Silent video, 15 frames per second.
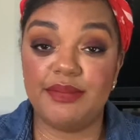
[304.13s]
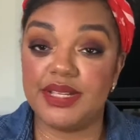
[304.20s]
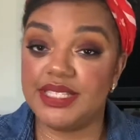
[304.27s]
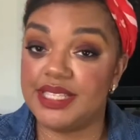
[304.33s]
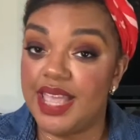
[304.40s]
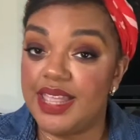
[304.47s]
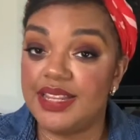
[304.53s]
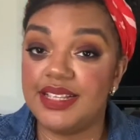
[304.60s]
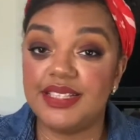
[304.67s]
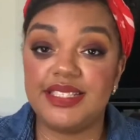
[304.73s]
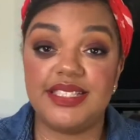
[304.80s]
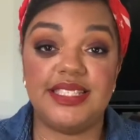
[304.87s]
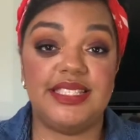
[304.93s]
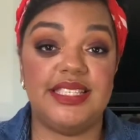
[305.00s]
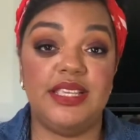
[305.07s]
excited
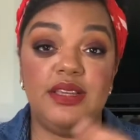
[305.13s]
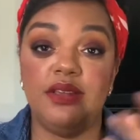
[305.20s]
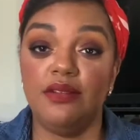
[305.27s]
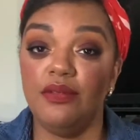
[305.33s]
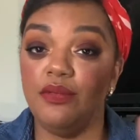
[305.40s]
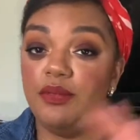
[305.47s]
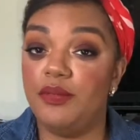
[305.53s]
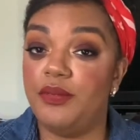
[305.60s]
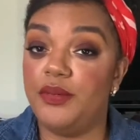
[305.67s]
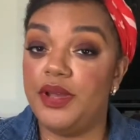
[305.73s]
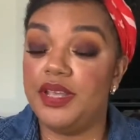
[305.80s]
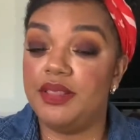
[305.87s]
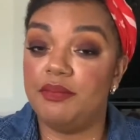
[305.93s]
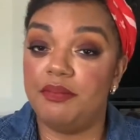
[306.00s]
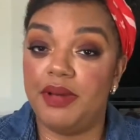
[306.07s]
to see
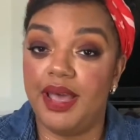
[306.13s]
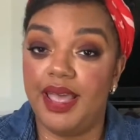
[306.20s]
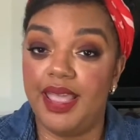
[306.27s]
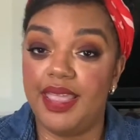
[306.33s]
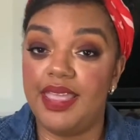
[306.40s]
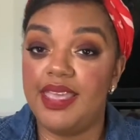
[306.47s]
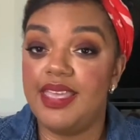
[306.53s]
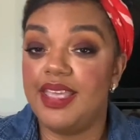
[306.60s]
what my